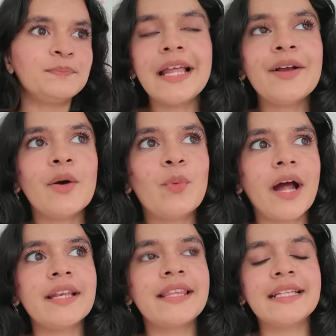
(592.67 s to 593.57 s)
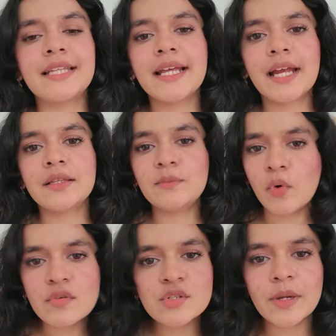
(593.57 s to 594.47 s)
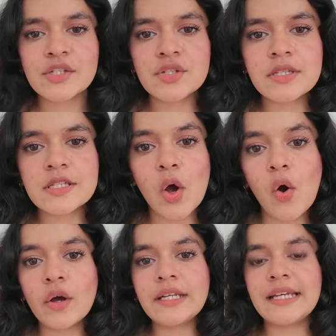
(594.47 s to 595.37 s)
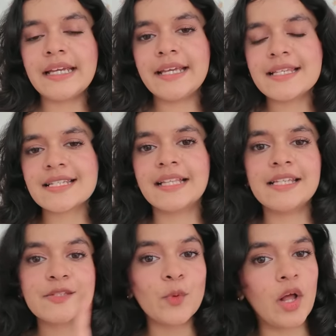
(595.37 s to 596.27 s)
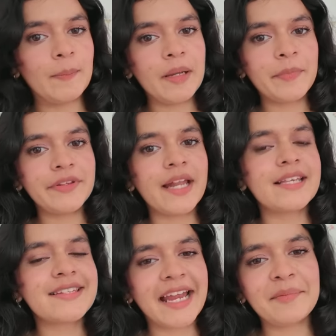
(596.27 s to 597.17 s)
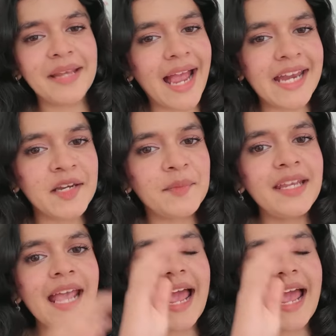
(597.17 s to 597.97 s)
Like one thing that I get the most questions on is this wallpaper that is right behind me.